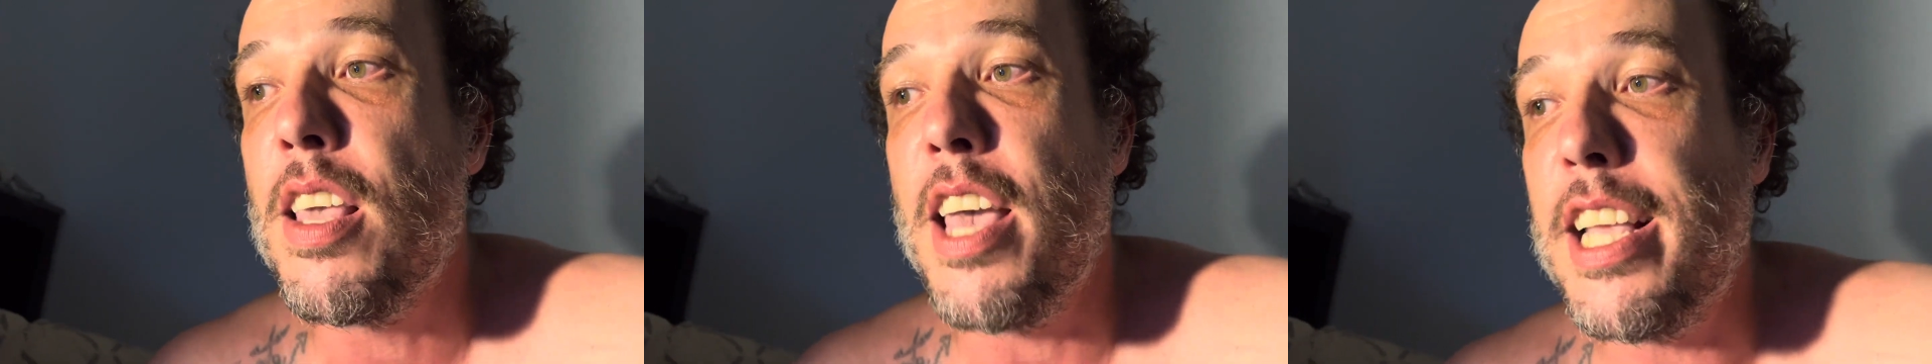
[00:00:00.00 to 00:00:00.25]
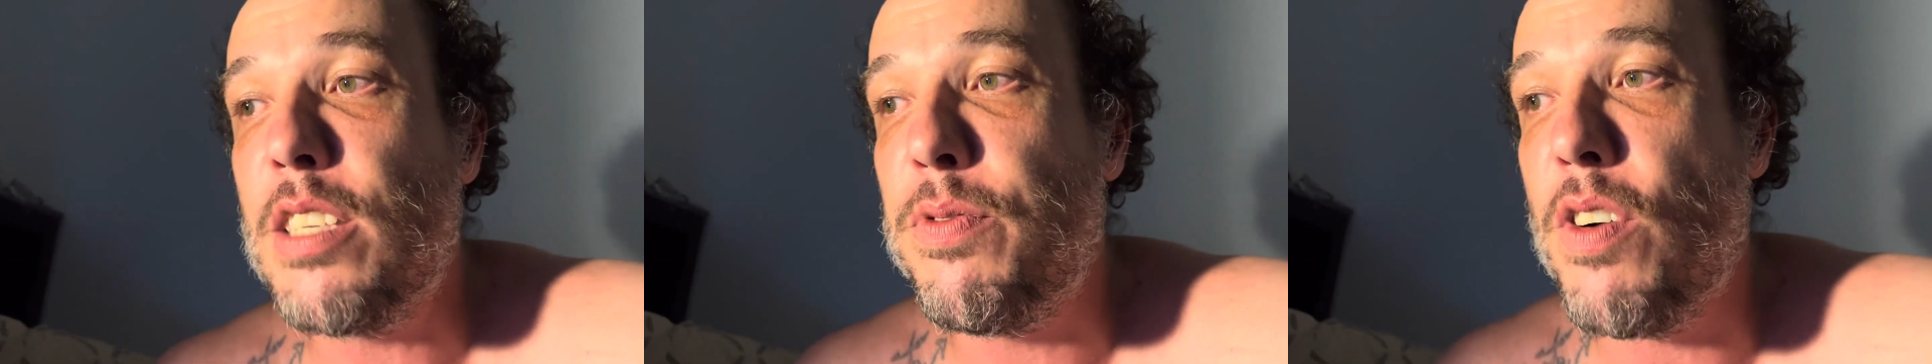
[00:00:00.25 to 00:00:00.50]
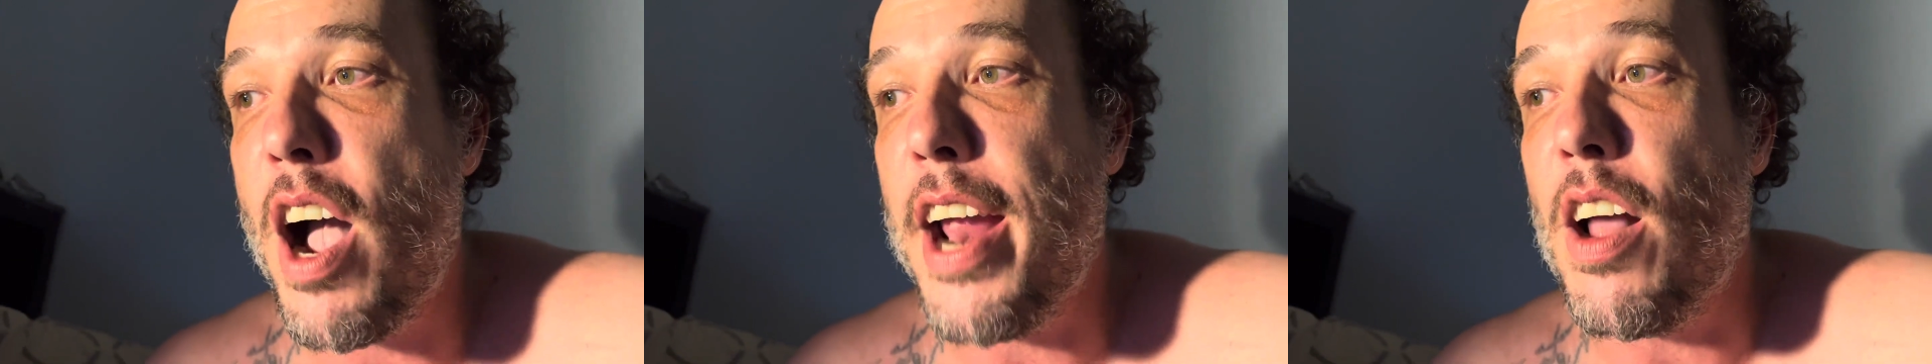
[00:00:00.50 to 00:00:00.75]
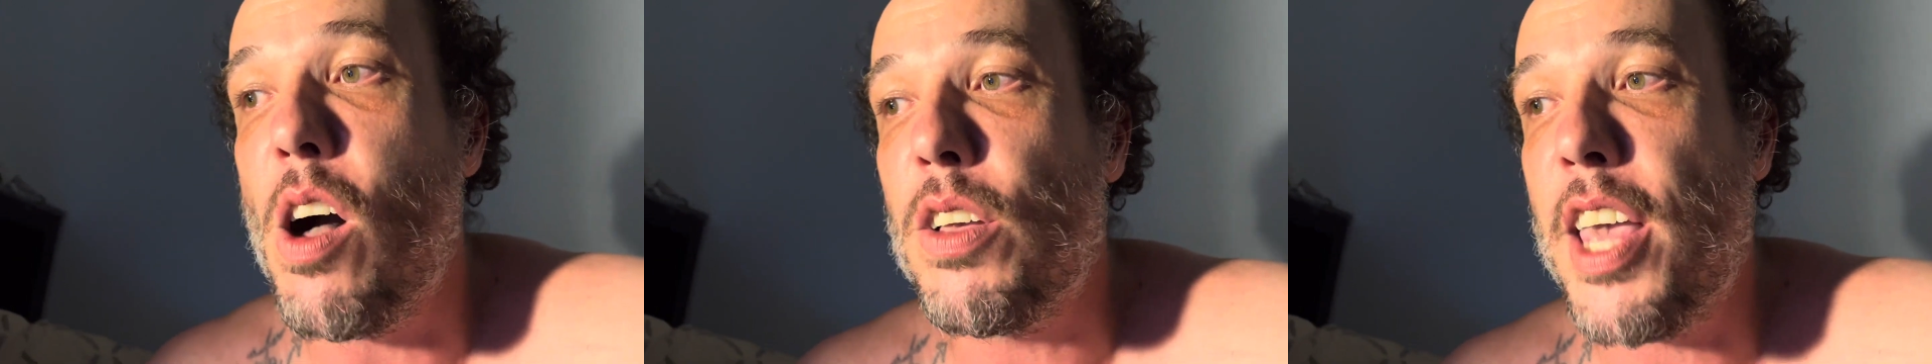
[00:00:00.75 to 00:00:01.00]
It's
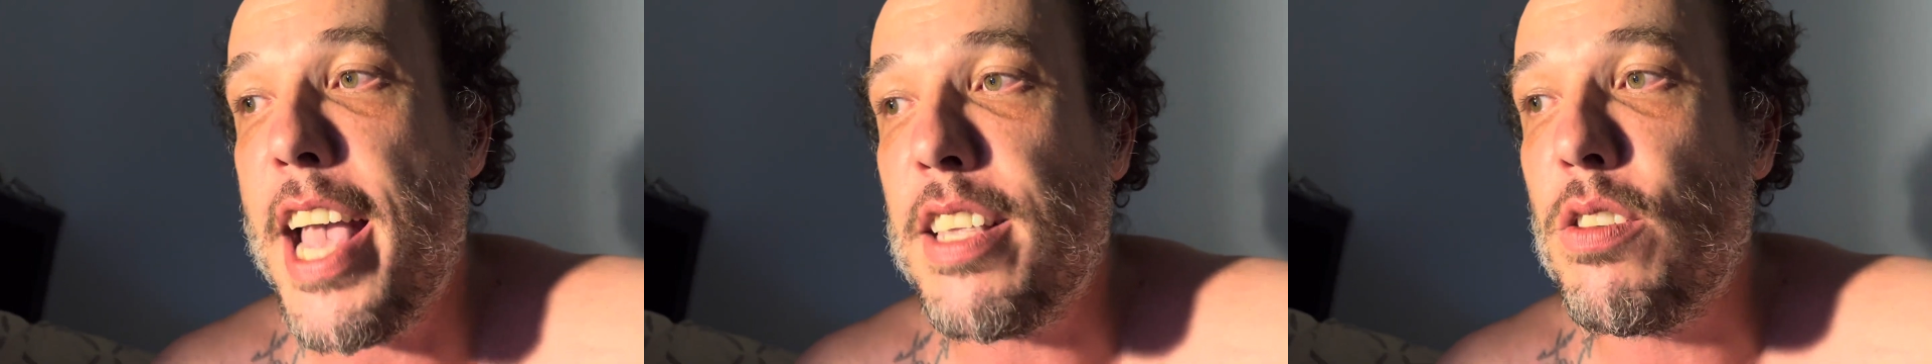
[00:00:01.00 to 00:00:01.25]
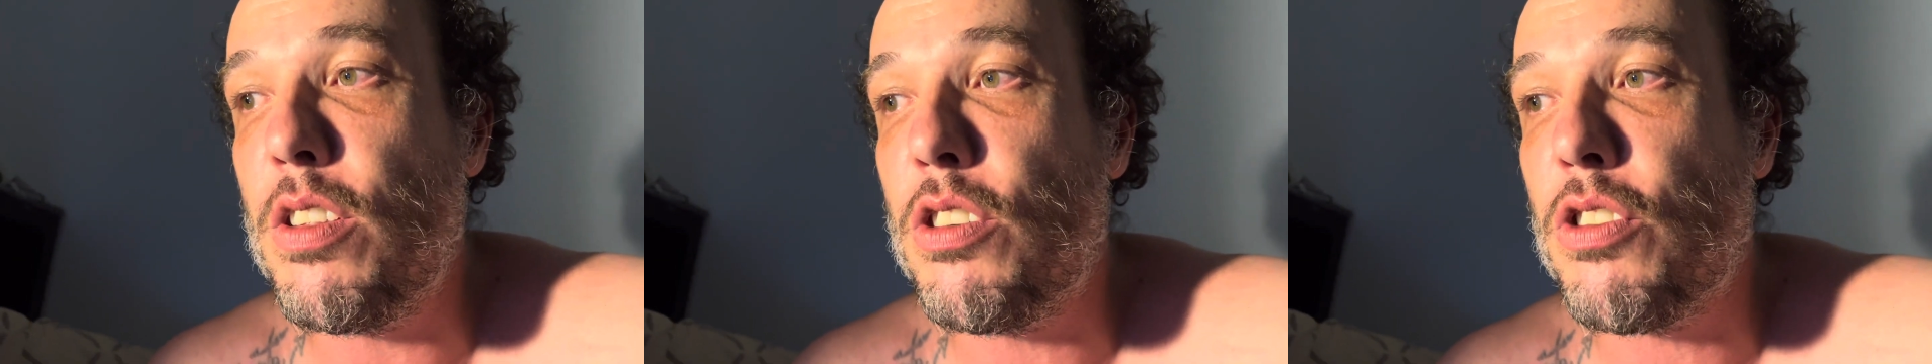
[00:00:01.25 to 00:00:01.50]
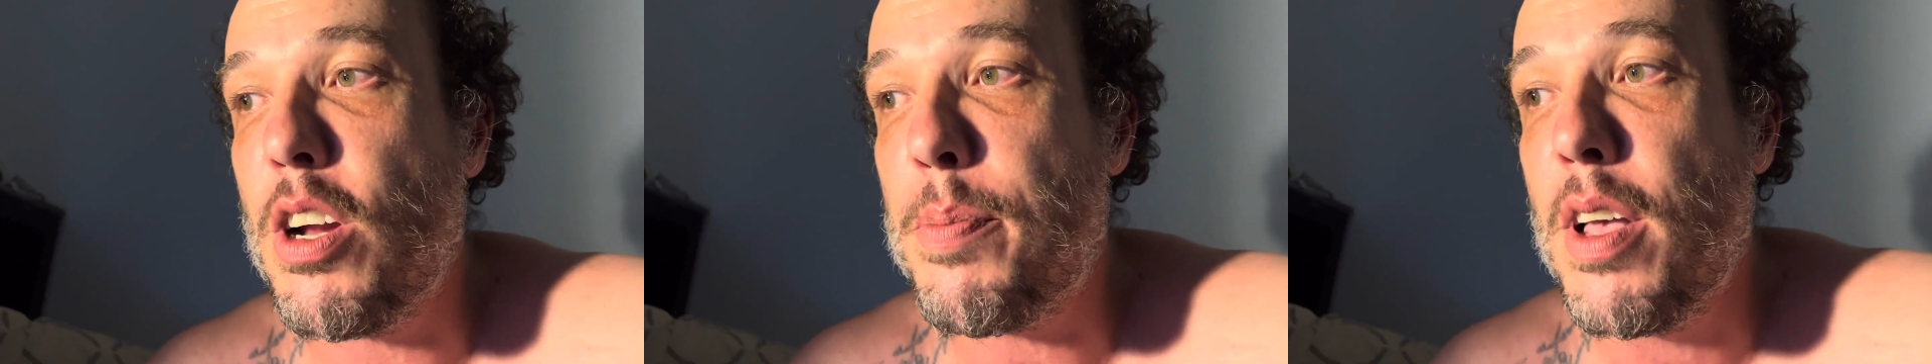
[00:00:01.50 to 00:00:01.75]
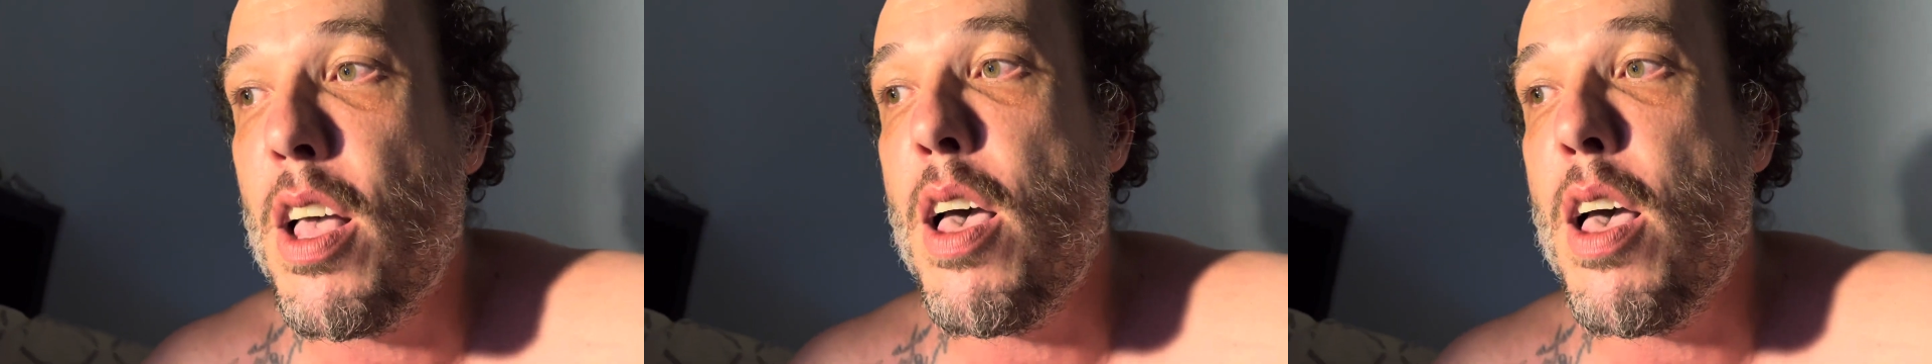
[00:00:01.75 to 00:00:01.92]
fine. I'll cancel the trip.